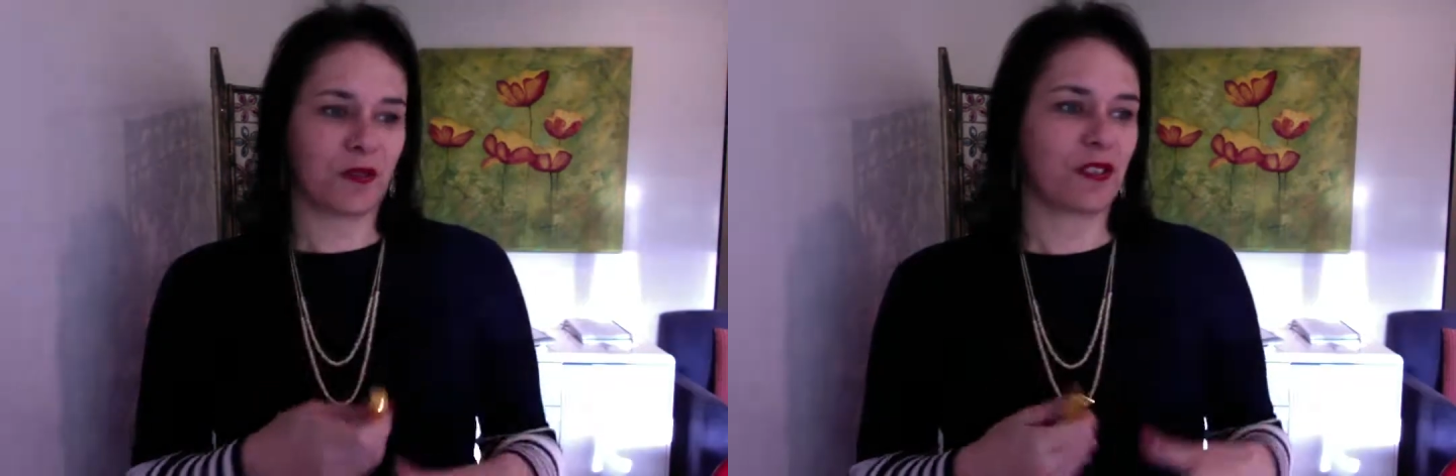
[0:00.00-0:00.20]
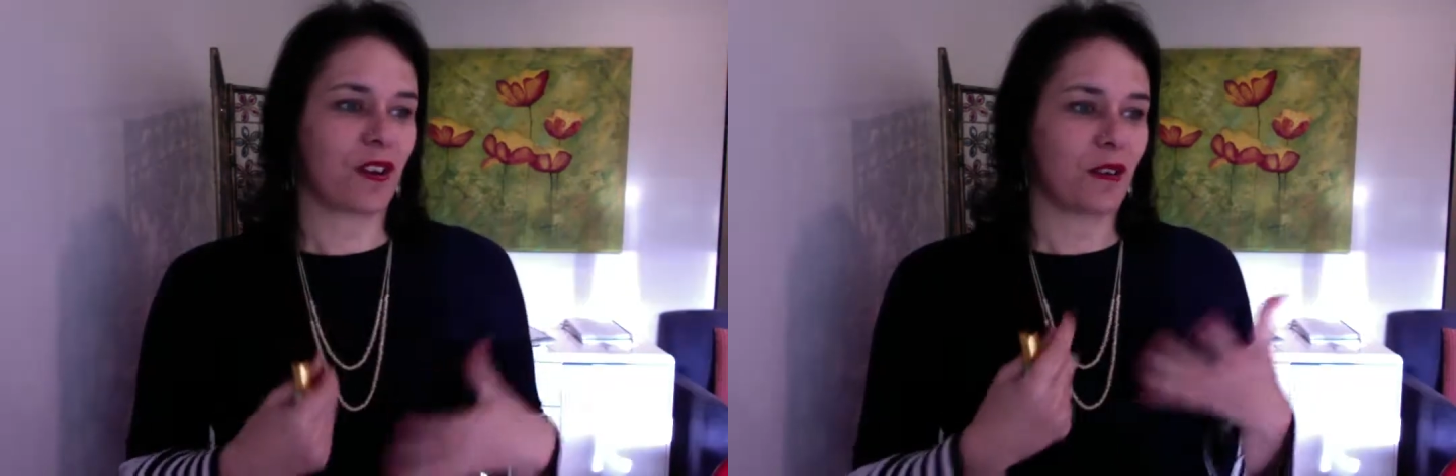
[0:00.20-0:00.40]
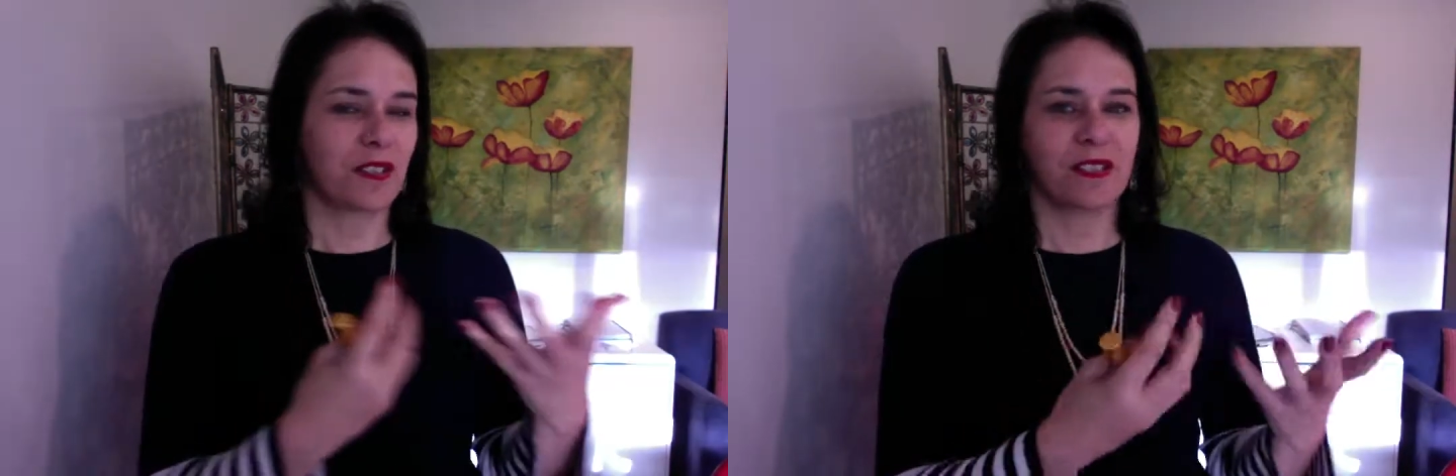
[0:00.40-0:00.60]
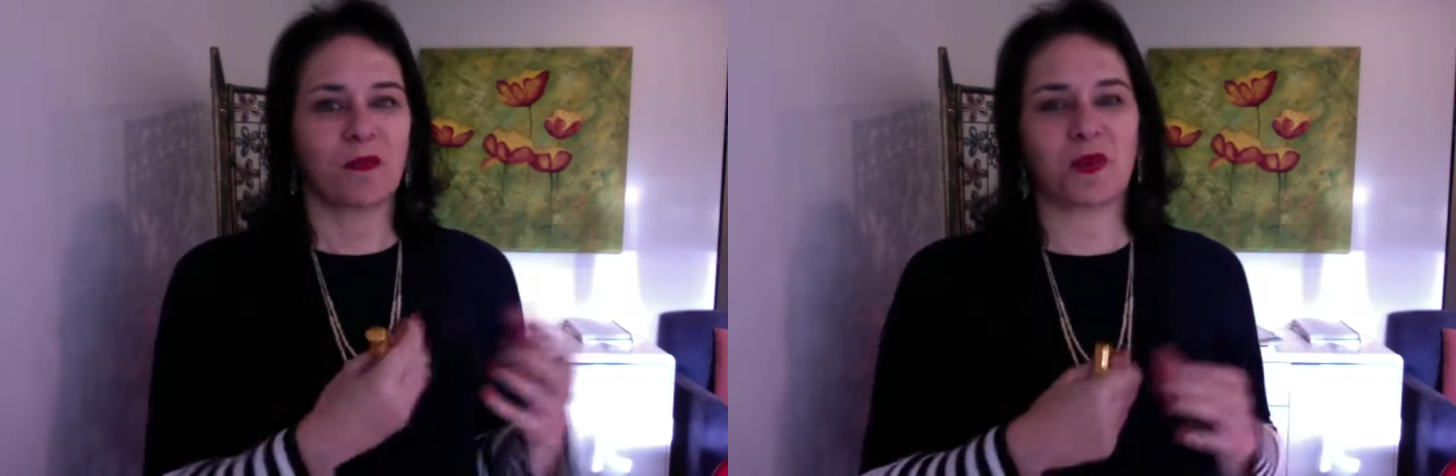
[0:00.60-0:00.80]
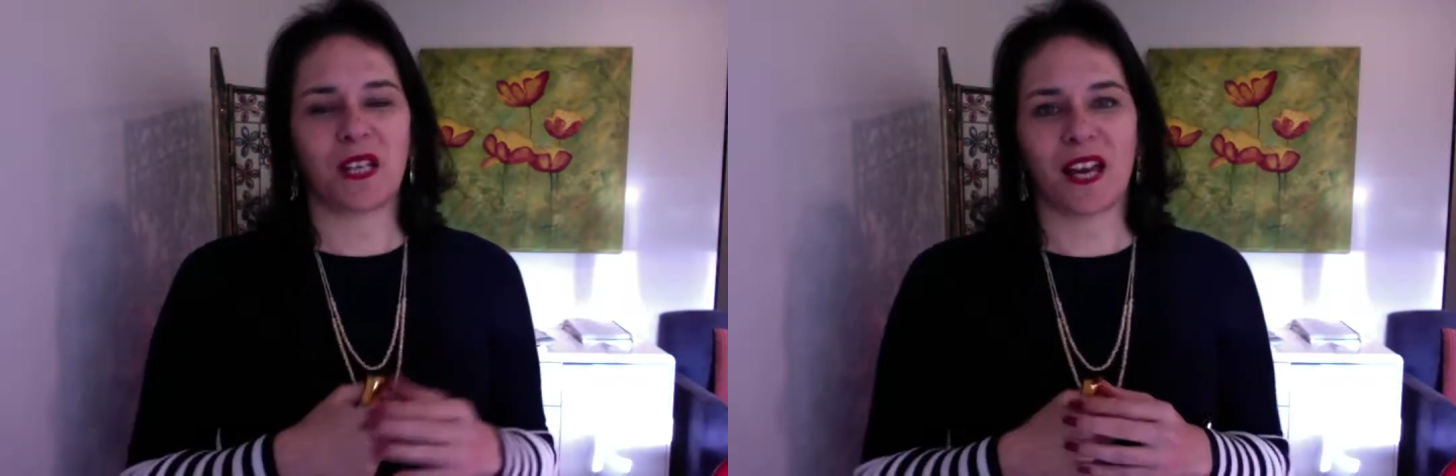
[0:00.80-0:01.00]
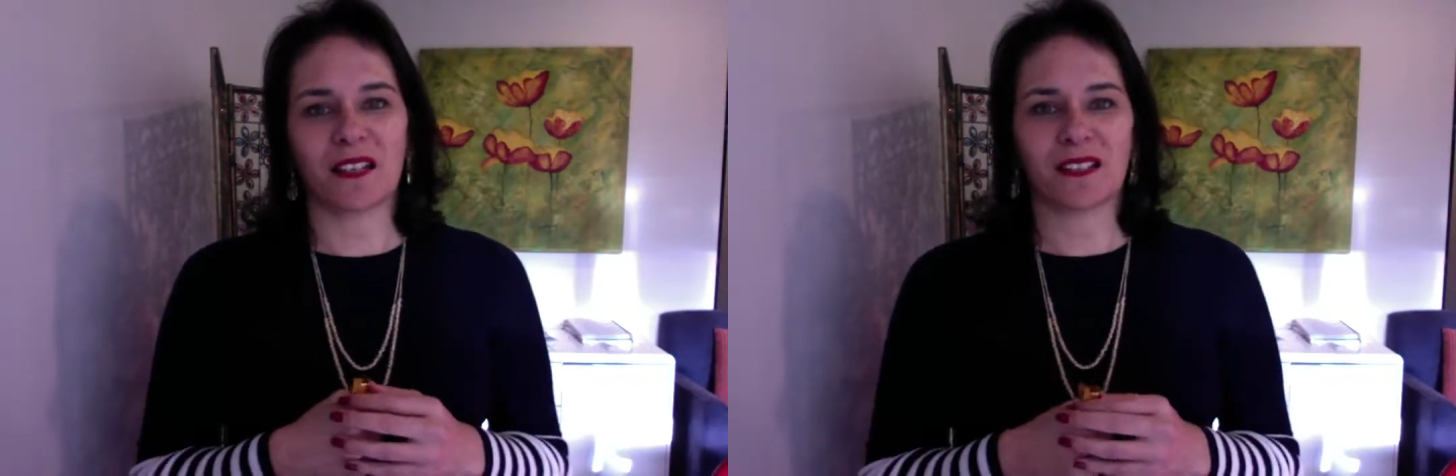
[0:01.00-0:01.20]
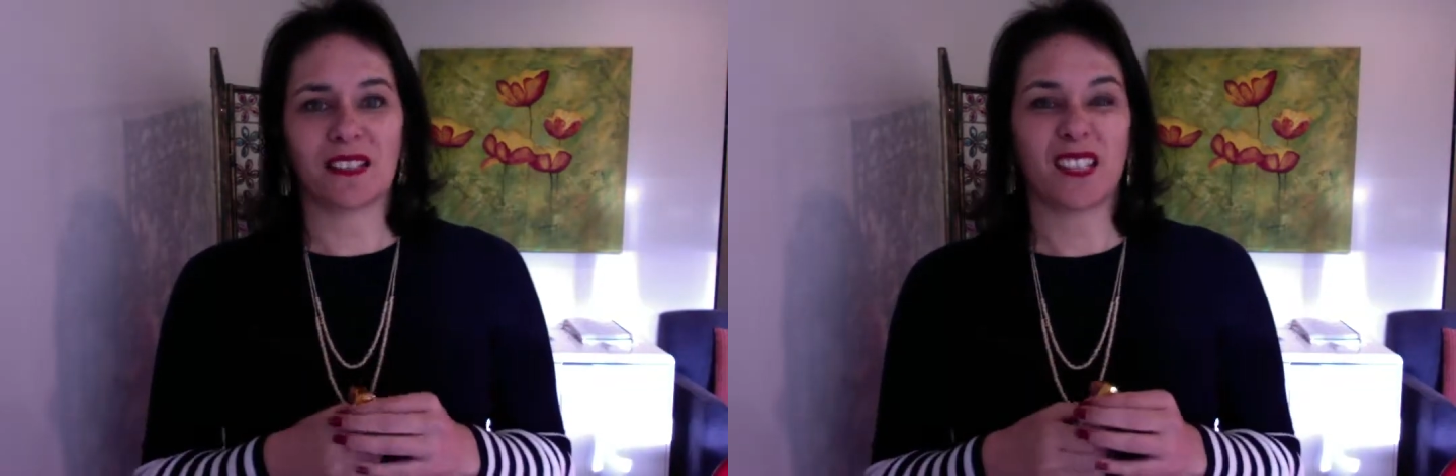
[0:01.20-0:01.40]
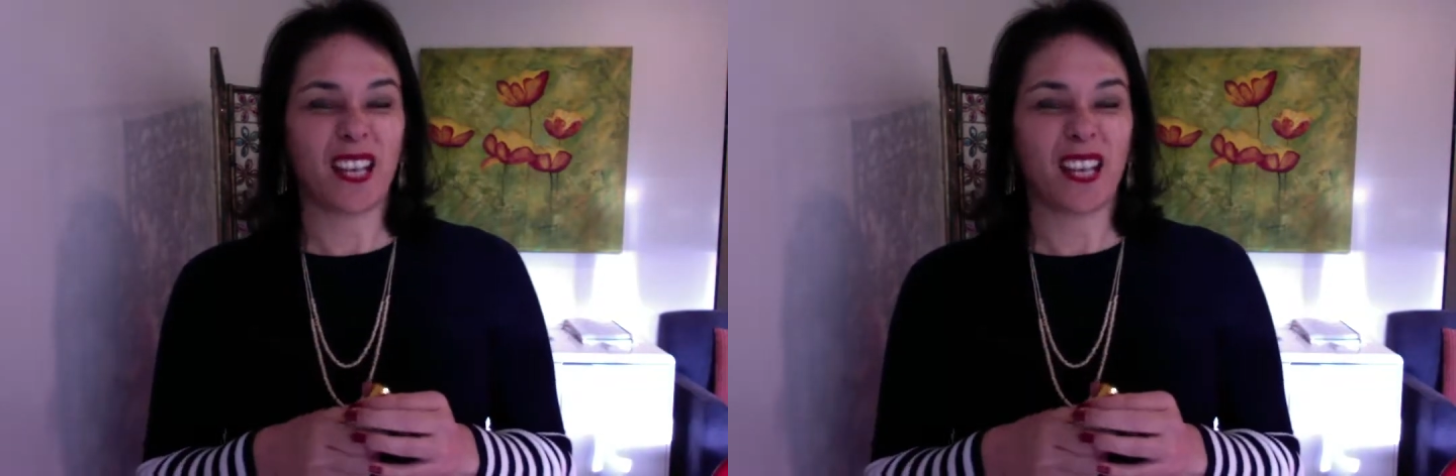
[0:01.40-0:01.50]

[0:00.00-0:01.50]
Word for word: to go into somebody else's